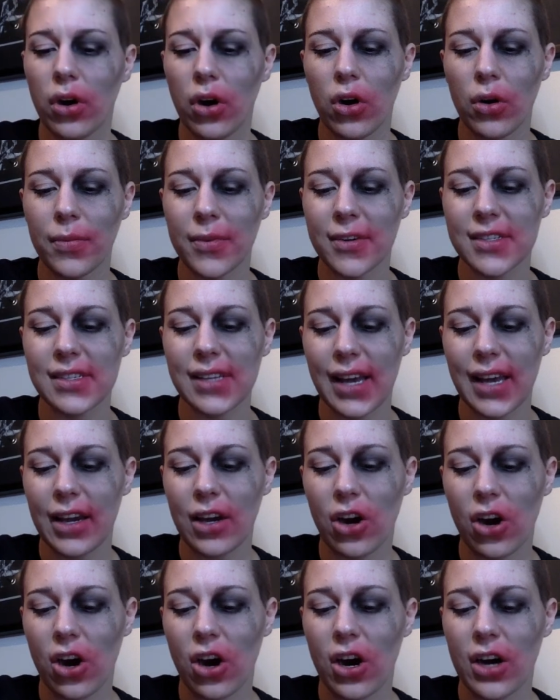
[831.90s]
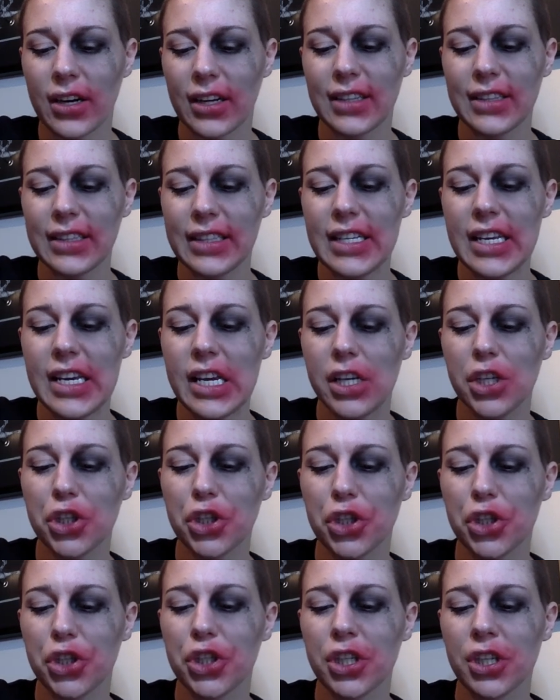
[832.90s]
almost like on a
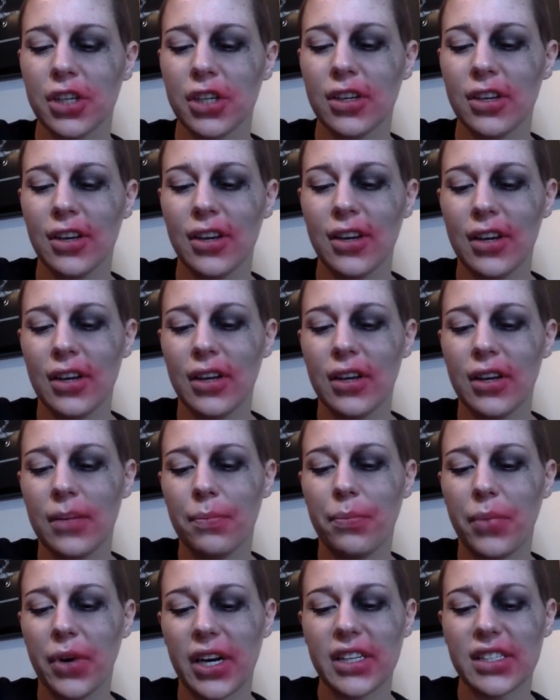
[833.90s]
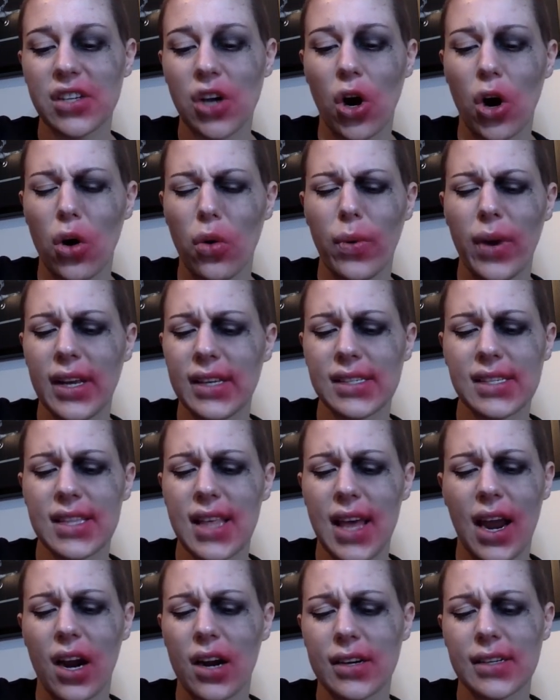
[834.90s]
leash, but it's always
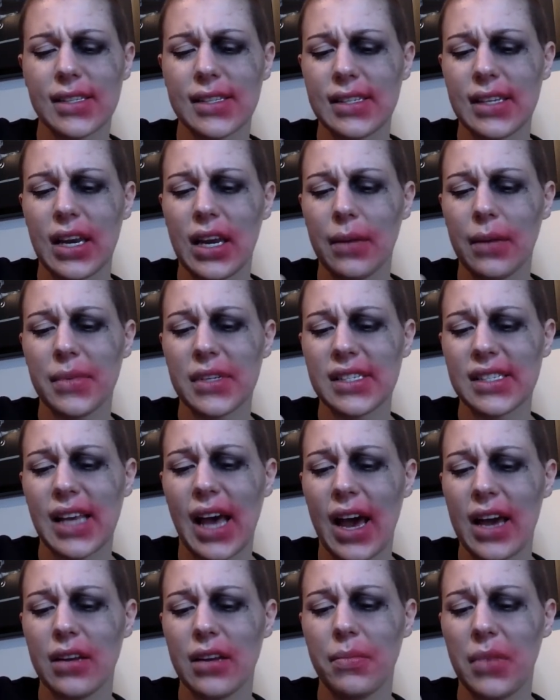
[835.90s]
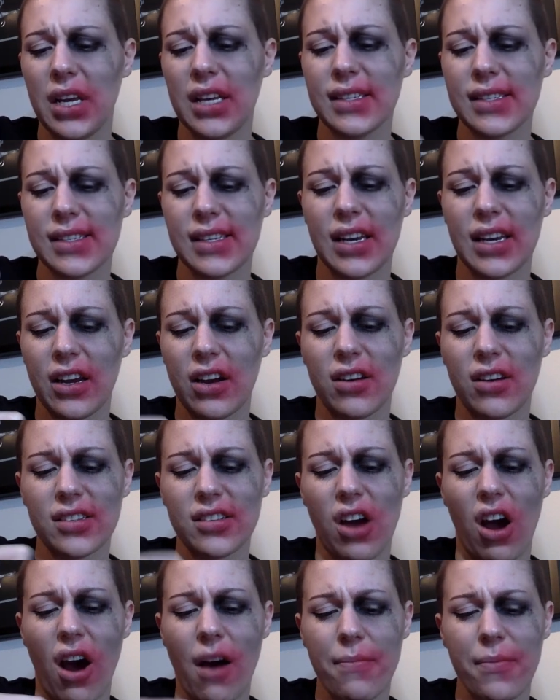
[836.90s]
there sitting beside me, sitting on
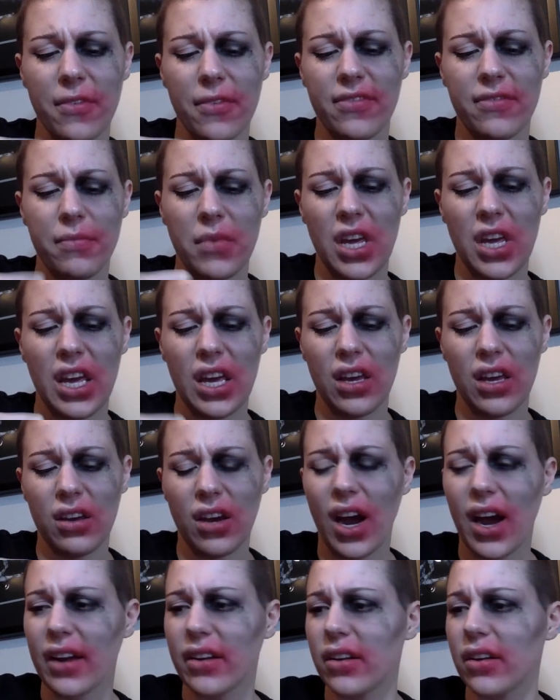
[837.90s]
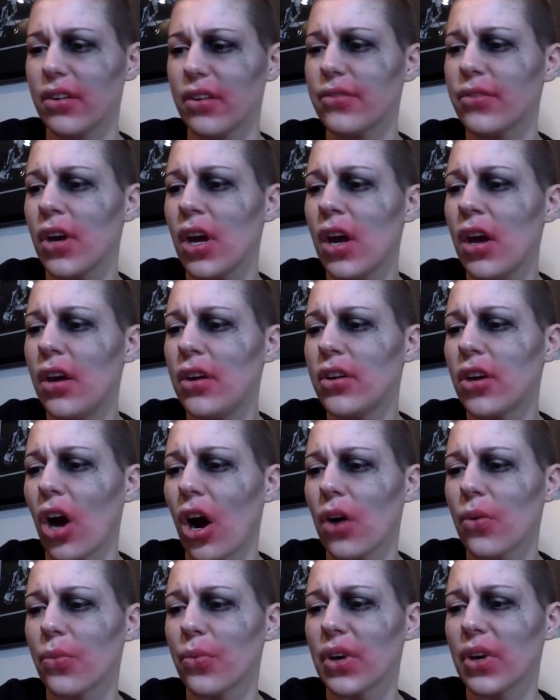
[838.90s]
top of me, kind of
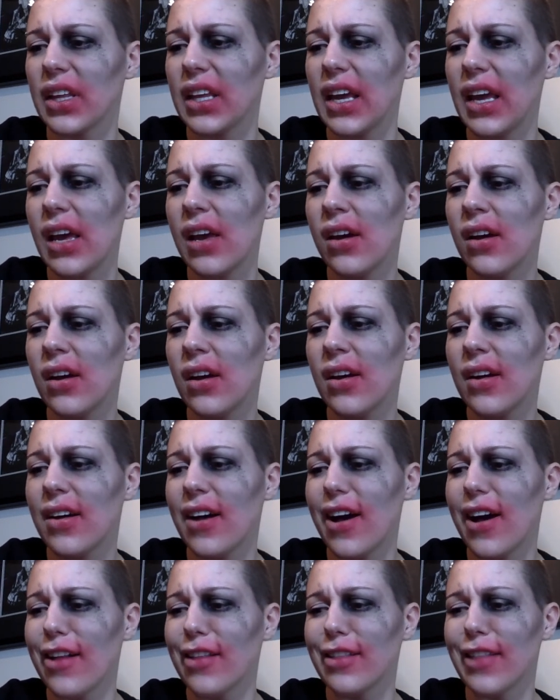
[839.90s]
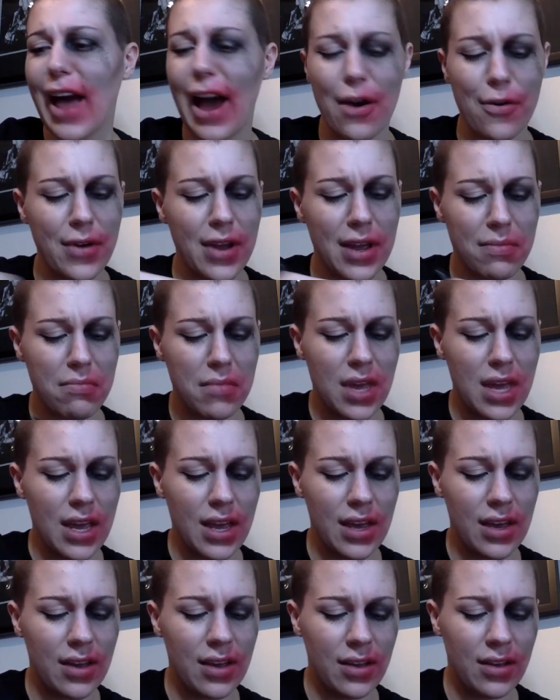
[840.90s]
not really allowing
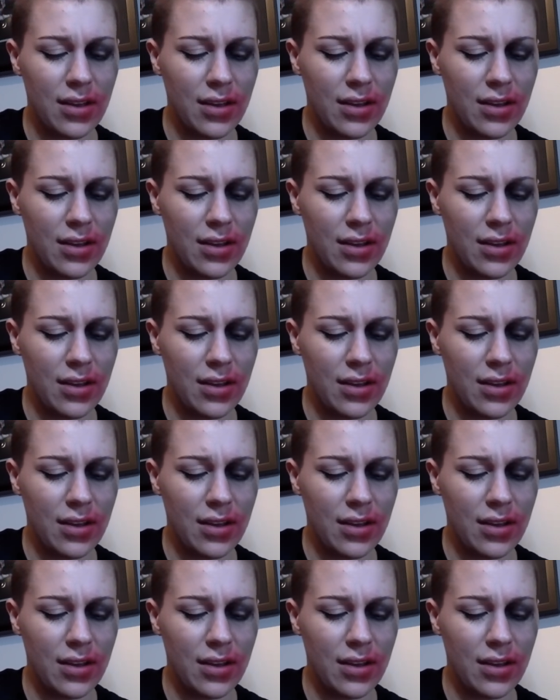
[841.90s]
me